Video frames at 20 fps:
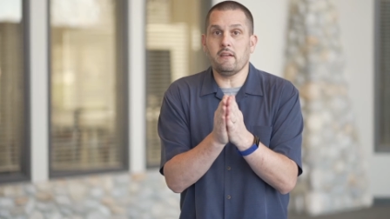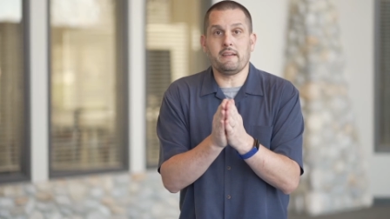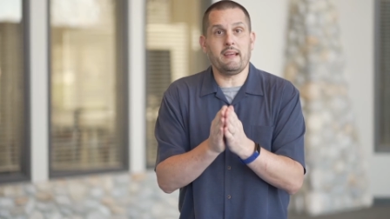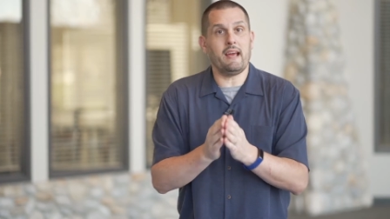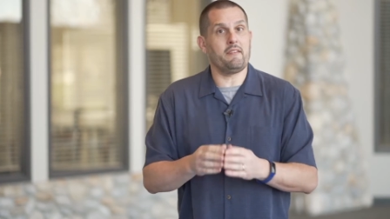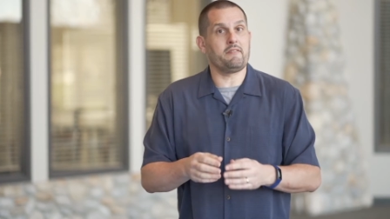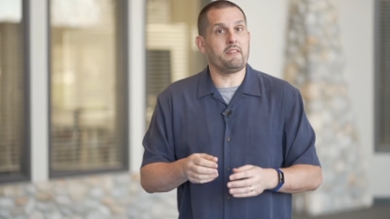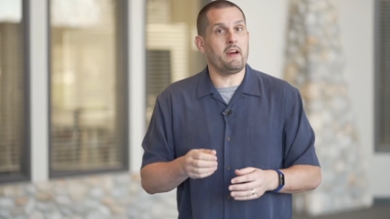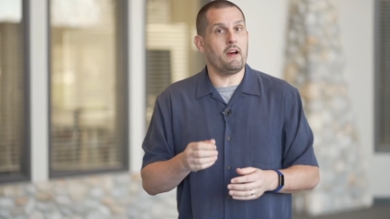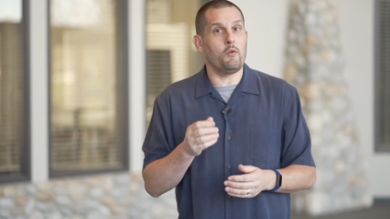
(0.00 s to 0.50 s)
Okay,
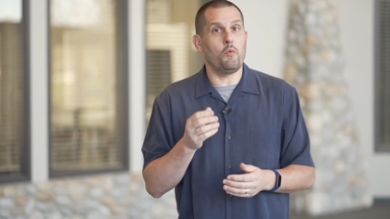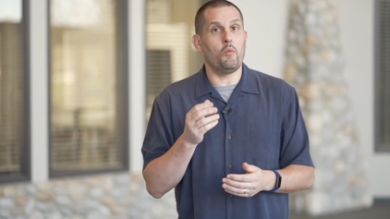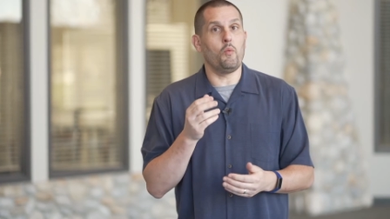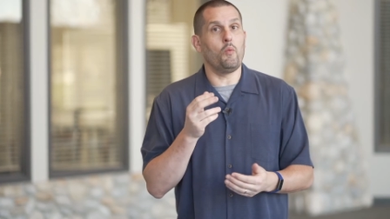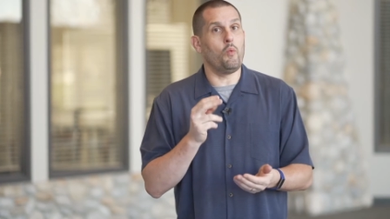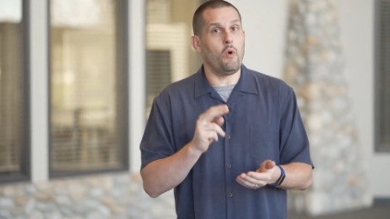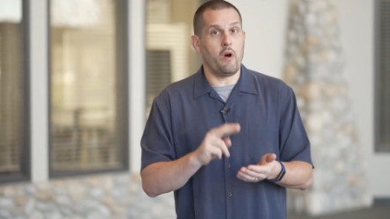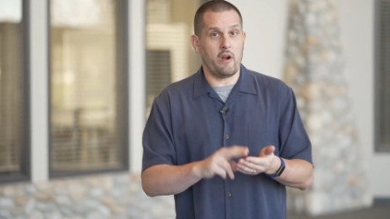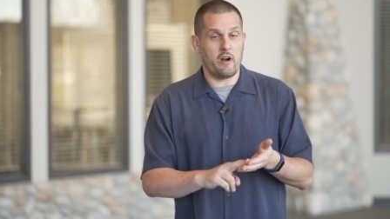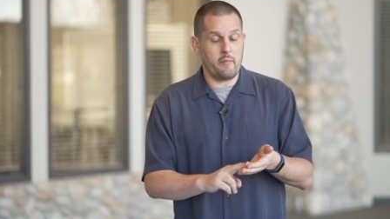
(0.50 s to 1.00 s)
I've got
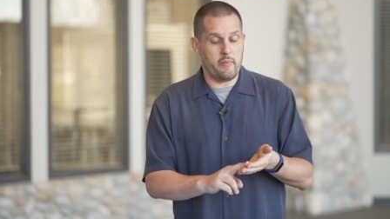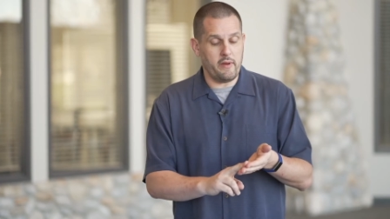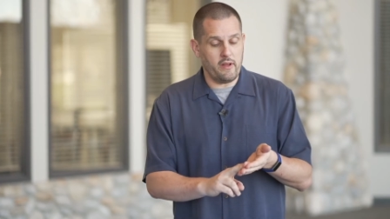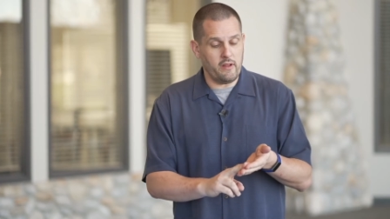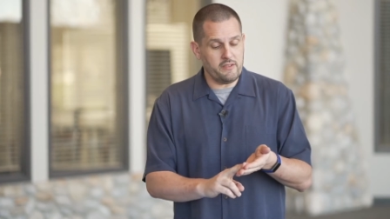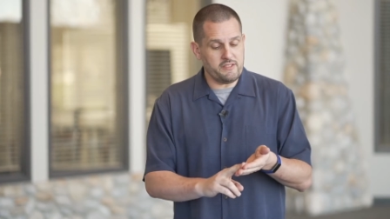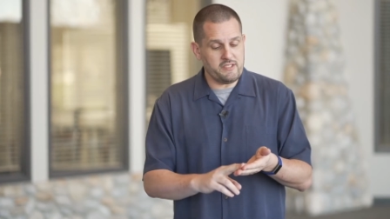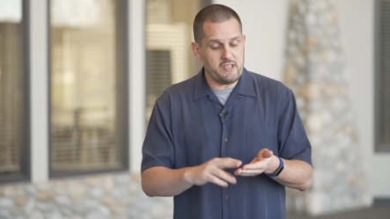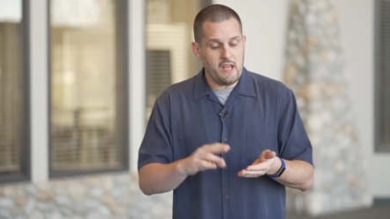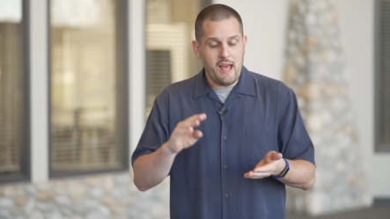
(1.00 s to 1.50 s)
water
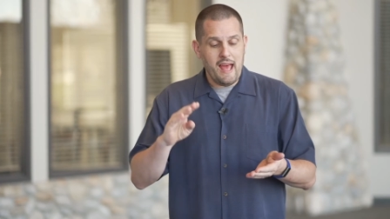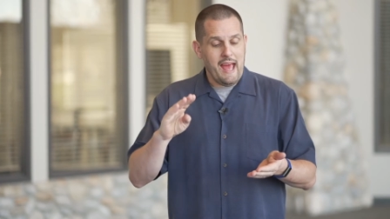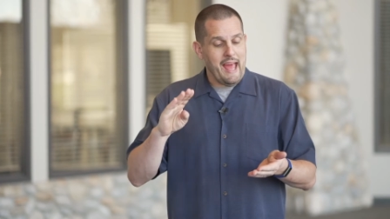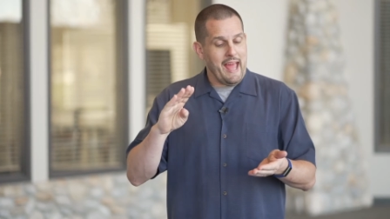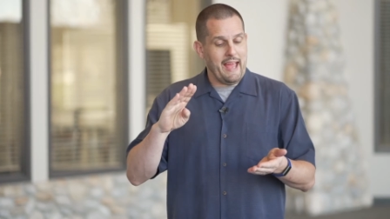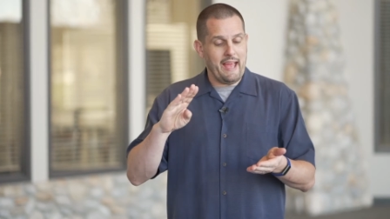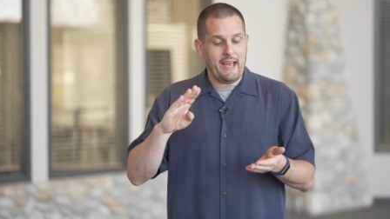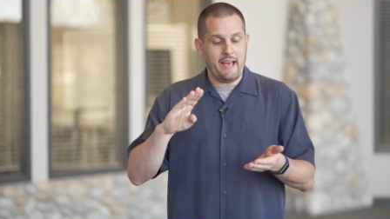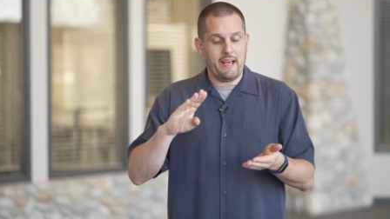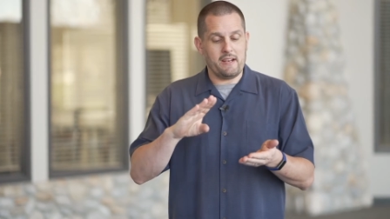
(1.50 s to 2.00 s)
bills
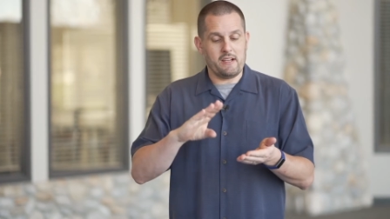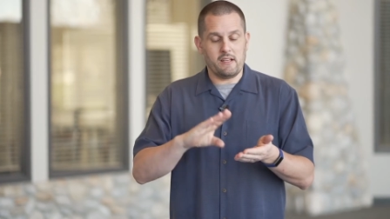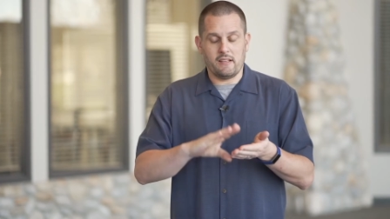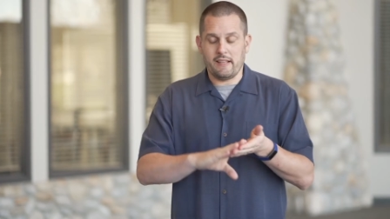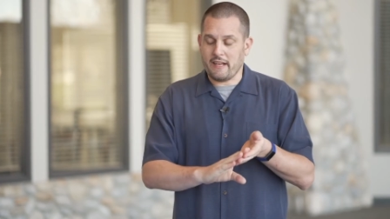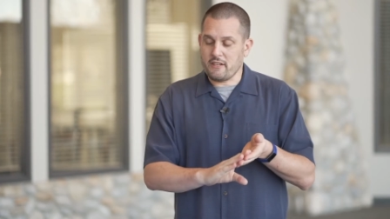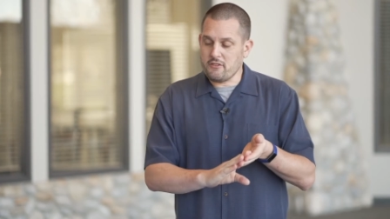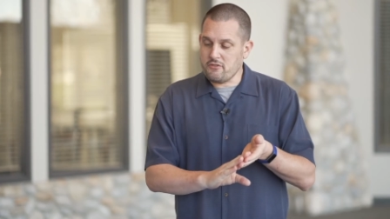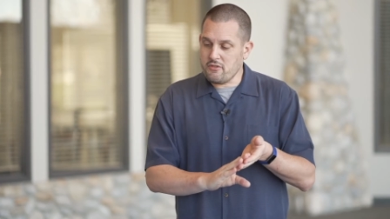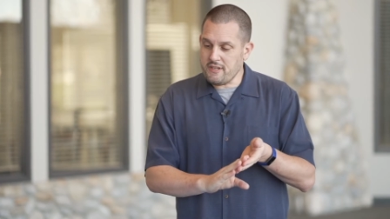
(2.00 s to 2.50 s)
and
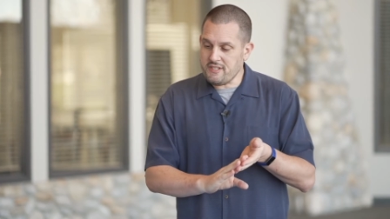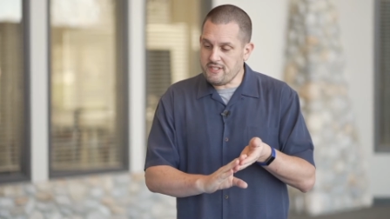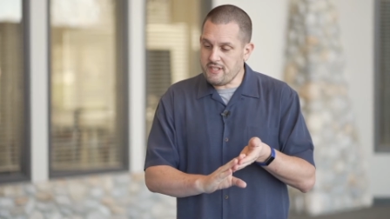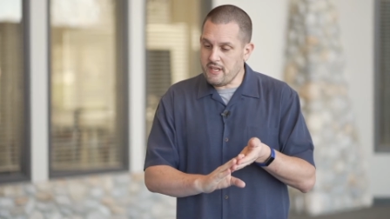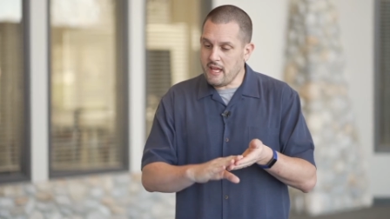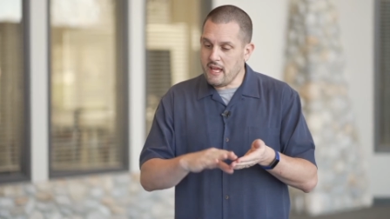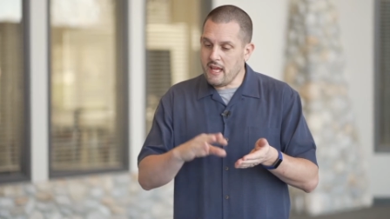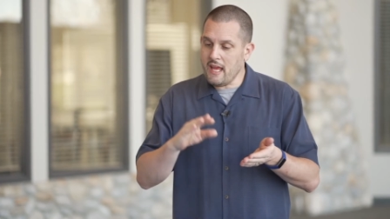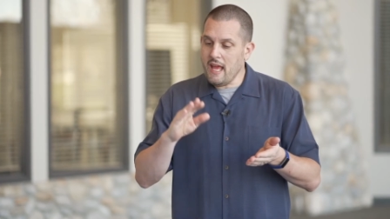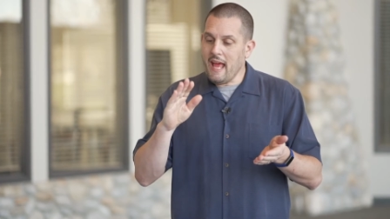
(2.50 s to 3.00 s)

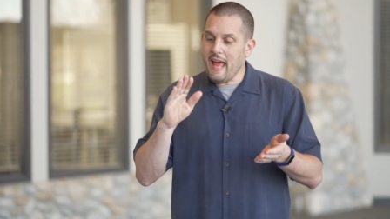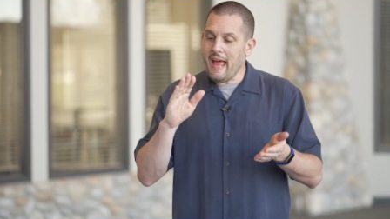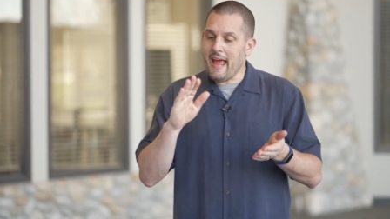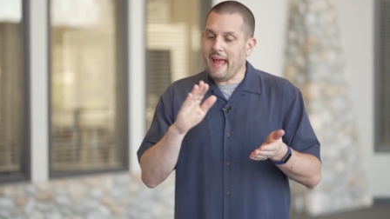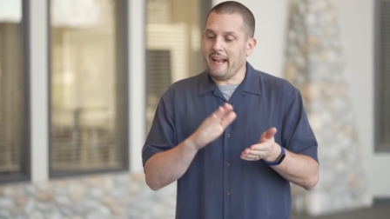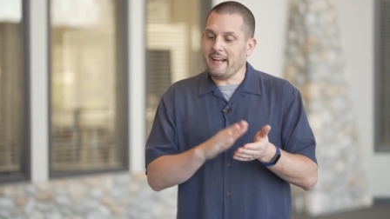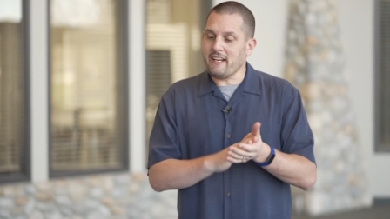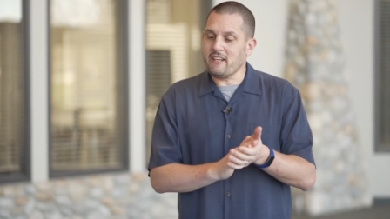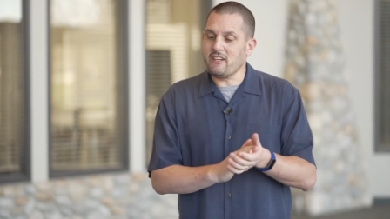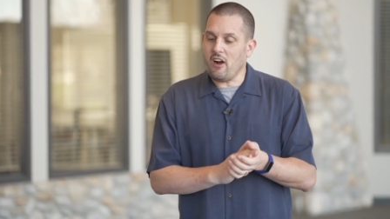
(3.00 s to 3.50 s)
electricity
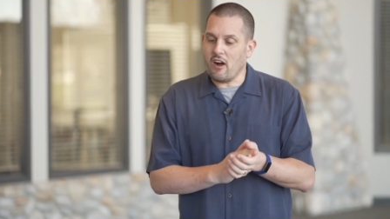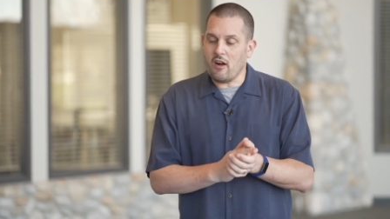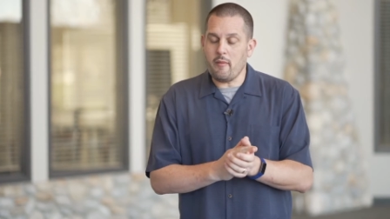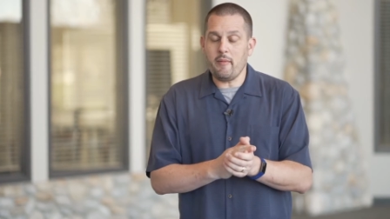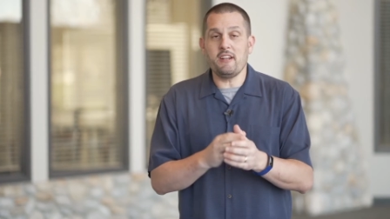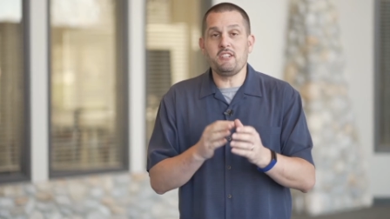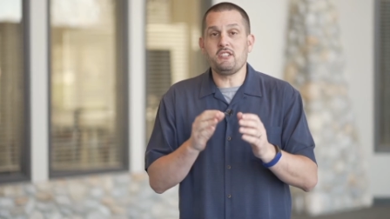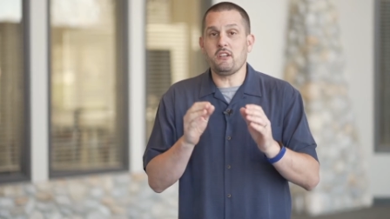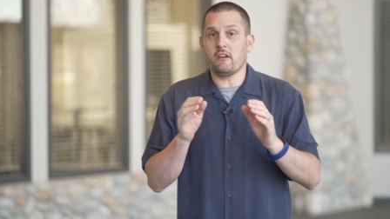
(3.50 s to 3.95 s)
and garbage.